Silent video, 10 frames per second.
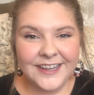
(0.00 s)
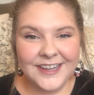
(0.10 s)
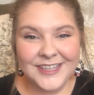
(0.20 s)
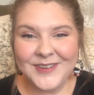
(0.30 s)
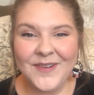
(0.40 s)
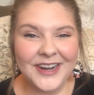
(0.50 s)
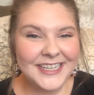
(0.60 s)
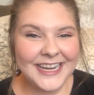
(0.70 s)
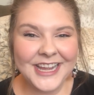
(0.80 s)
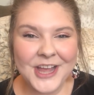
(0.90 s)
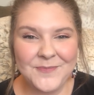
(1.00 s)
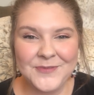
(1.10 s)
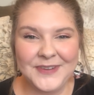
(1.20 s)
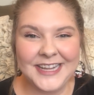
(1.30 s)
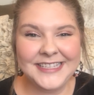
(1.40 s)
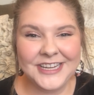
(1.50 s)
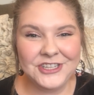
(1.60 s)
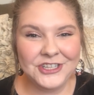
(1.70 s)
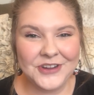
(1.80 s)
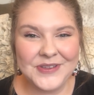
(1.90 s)
So I want to take a couple minutes and
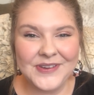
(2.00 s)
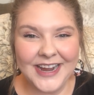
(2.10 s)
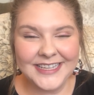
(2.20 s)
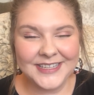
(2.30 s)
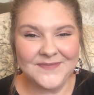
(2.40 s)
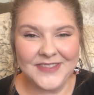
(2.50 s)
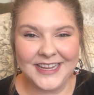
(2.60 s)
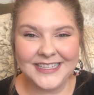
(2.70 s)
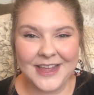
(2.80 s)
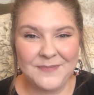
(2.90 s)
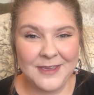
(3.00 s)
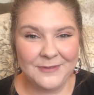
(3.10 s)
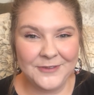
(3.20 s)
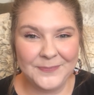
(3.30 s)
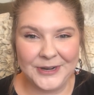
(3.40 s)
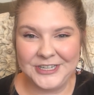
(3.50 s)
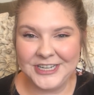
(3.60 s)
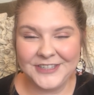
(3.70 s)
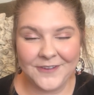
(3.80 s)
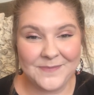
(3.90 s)
show you guys some things that people have
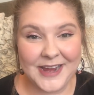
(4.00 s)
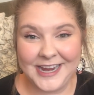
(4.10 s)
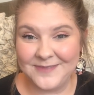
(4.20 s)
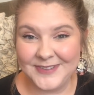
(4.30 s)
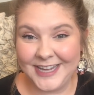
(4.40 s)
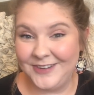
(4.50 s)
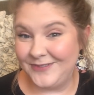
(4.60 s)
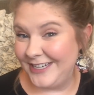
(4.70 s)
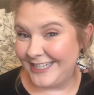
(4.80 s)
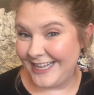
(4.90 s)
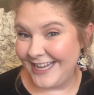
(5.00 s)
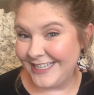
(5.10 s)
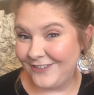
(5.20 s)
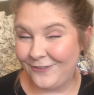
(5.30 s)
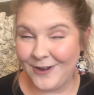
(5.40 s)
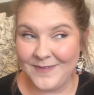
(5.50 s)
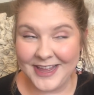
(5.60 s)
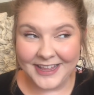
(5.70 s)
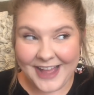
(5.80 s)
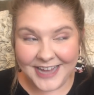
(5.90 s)
purchased from my Amazon wish list for my
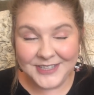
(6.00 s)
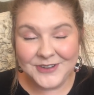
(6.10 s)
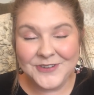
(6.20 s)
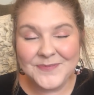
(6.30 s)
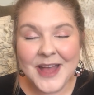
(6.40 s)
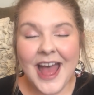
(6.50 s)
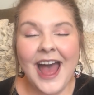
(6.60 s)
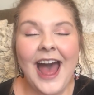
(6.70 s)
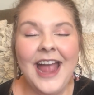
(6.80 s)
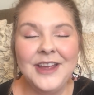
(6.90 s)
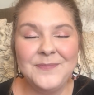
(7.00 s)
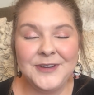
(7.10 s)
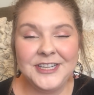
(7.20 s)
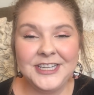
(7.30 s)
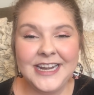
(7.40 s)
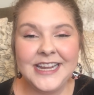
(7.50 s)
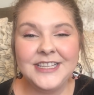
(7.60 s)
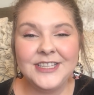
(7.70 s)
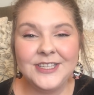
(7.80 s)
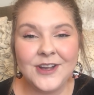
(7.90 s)
classroom. I appreciate it
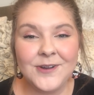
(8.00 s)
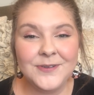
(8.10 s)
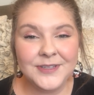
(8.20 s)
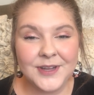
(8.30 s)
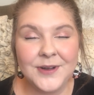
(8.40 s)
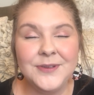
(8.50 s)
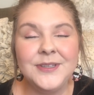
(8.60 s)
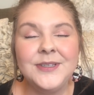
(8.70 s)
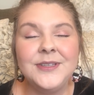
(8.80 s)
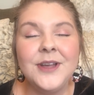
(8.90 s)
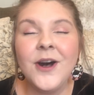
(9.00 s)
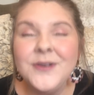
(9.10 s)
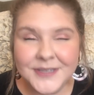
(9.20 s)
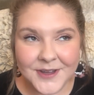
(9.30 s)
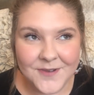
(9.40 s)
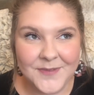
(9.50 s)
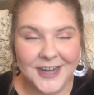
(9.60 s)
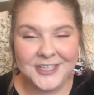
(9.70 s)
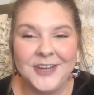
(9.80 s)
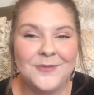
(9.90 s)
so, so, so, so
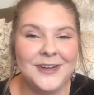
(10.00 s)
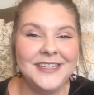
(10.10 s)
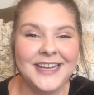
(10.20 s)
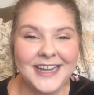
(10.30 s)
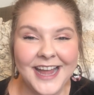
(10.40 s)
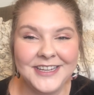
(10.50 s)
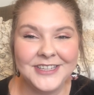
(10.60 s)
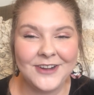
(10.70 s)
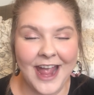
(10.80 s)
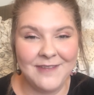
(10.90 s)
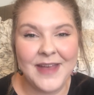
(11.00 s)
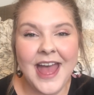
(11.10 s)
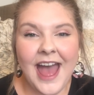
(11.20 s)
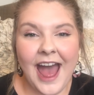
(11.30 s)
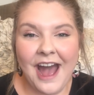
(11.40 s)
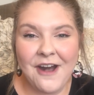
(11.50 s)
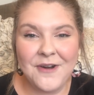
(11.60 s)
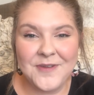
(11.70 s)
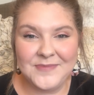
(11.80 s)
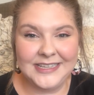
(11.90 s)
much. Like, words cannot describe how
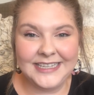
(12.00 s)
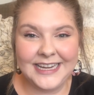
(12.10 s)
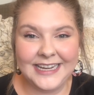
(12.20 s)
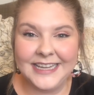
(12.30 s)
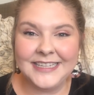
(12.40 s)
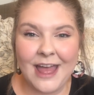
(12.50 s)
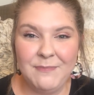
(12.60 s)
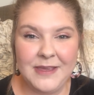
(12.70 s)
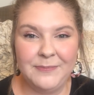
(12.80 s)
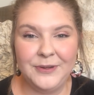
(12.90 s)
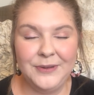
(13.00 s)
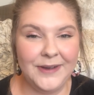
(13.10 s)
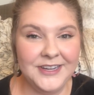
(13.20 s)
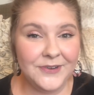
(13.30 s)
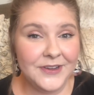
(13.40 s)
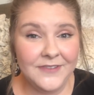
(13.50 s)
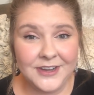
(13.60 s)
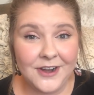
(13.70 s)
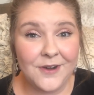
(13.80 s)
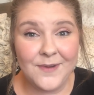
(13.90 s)
amazing it is that people who I don't
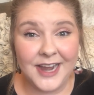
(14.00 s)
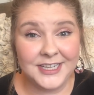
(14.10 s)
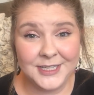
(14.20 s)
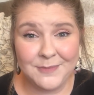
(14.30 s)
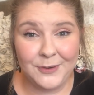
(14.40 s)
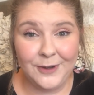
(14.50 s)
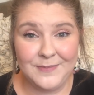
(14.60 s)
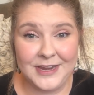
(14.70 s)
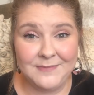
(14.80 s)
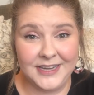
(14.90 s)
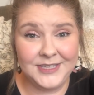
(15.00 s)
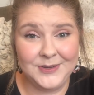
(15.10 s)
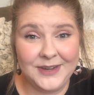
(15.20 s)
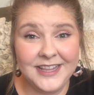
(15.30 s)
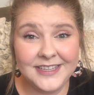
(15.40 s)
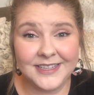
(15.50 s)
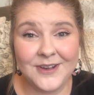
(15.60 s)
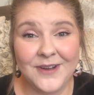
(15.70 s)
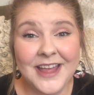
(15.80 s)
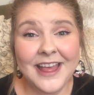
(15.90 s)
even know want to support me and my students.
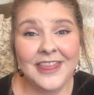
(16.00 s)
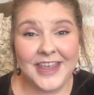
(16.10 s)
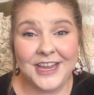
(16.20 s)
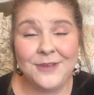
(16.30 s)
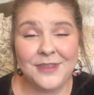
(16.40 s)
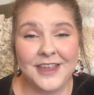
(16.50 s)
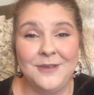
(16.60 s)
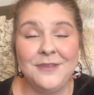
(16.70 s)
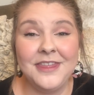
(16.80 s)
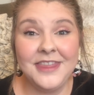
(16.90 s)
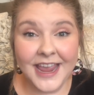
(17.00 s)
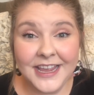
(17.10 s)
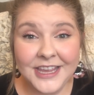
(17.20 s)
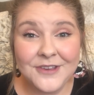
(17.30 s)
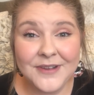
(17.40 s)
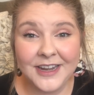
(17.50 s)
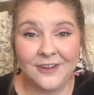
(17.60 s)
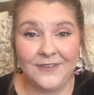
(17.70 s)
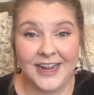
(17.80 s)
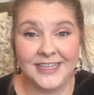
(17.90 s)
So thank you, thank you, thank you in
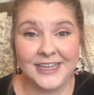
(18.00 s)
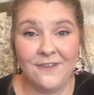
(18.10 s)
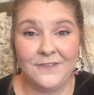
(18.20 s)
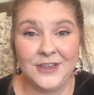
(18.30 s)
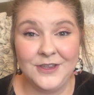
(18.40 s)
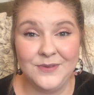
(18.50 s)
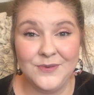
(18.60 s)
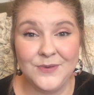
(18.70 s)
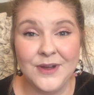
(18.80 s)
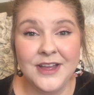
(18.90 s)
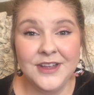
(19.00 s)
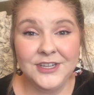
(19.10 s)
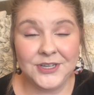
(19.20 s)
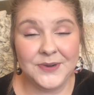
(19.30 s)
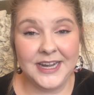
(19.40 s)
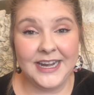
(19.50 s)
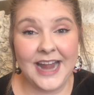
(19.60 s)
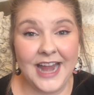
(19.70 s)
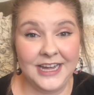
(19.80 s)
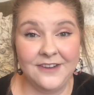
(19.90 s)
advance if you donated
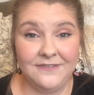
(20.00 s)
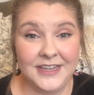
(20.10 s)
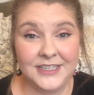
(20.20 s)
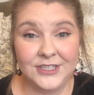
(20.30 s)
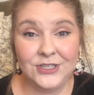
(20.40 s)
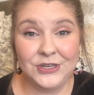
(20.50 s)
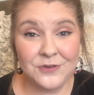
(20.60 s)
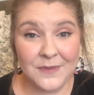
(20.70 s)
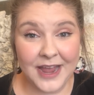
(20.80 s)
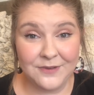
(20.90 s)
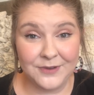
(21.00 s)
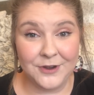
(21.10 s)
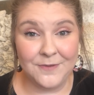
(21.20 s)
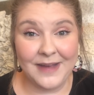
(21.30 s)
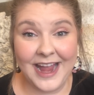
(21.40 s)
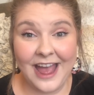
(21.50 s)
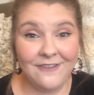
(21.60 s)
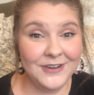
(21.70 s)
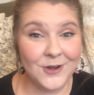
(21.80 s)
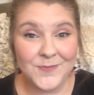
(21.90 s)
any of these to my room. I
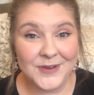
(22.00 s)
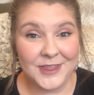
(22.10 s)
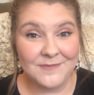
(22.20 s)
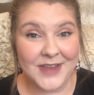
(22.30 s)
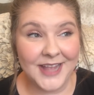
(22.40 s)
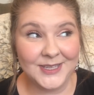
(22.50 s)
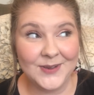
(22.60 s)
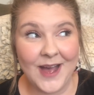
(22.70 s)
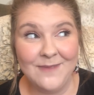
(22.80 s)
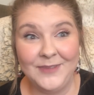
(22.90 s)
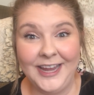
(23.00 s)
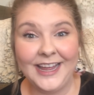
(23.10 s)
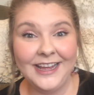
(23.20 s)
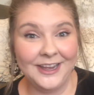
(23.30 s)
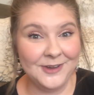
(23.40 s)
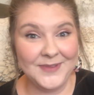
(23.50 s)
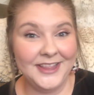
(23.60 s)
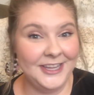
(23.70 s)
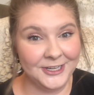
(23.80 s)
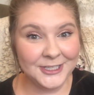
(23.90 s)
haven't opened them yet, so I'm like gonna be a
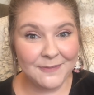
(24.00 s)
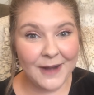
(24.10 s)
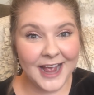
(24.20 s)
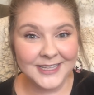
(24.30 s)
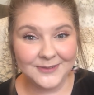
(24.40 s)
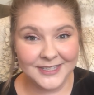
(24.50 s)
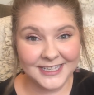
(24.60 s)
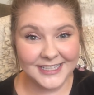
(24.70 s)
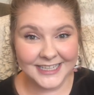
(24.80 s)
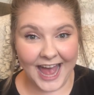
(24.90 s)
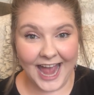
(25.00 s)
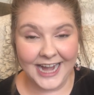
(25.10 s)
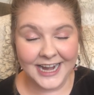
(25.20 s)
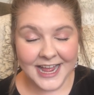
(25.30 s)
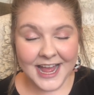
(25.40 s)
little surprised what's inside.